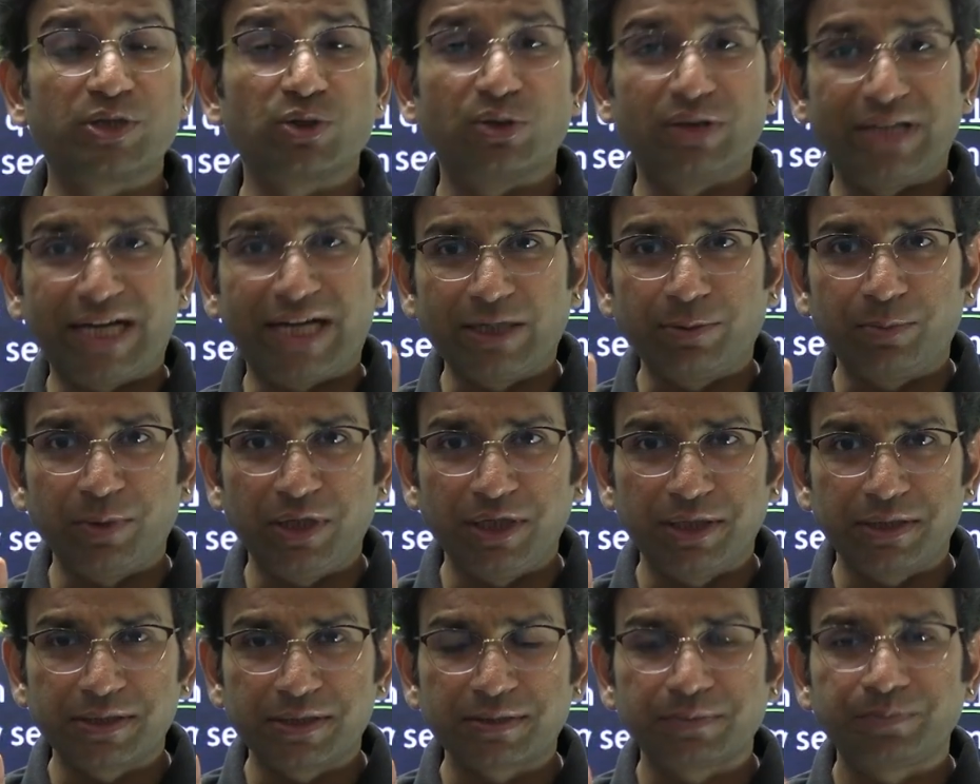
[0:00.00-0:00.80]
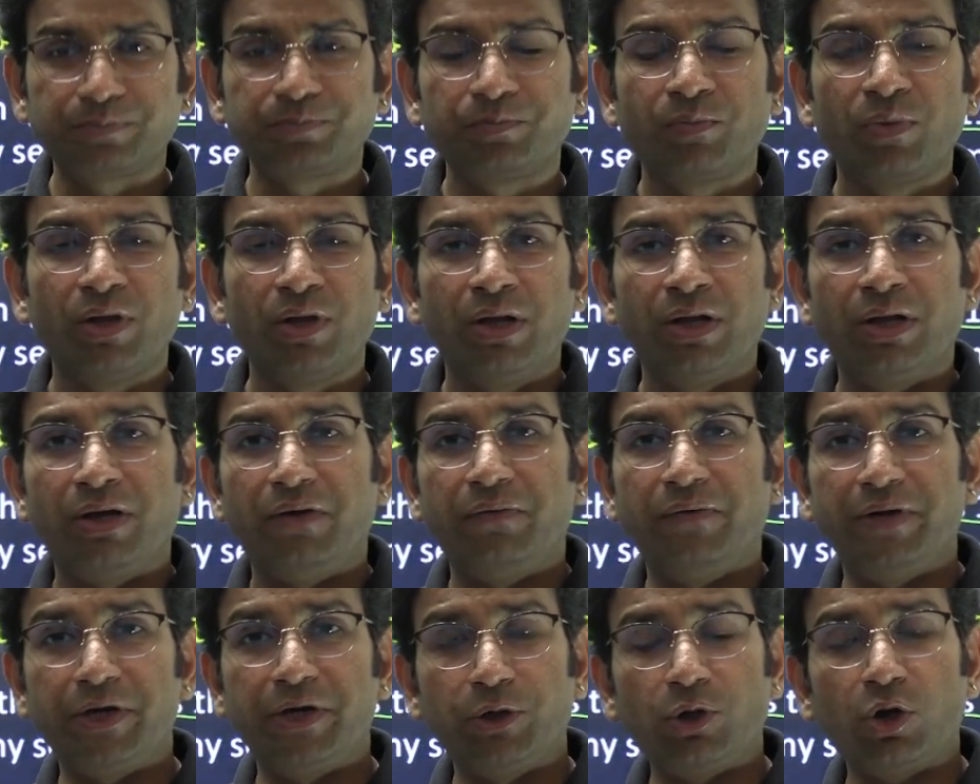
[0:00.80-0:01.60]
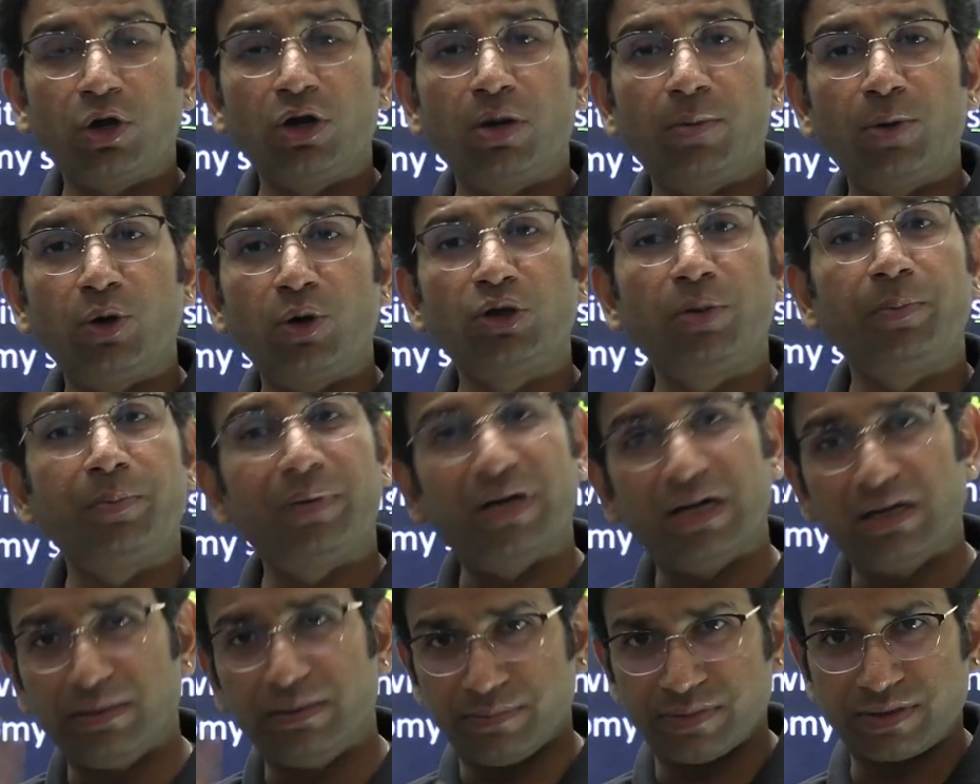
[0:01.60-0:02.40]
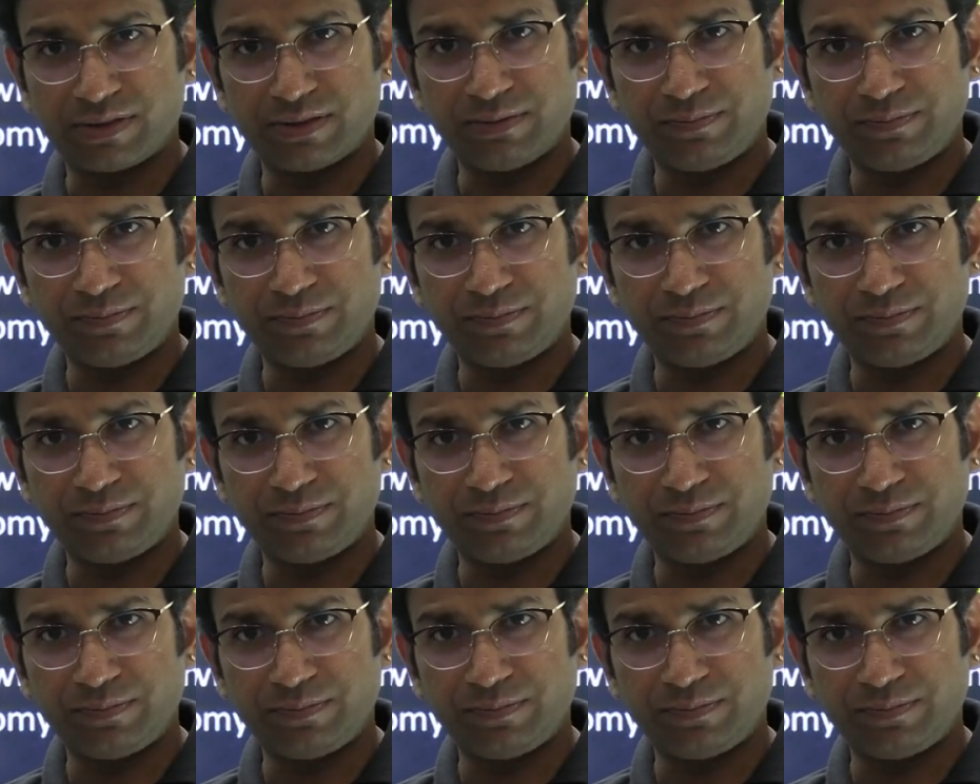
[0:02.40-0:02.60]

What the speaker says: So that means when you talk about the prelims,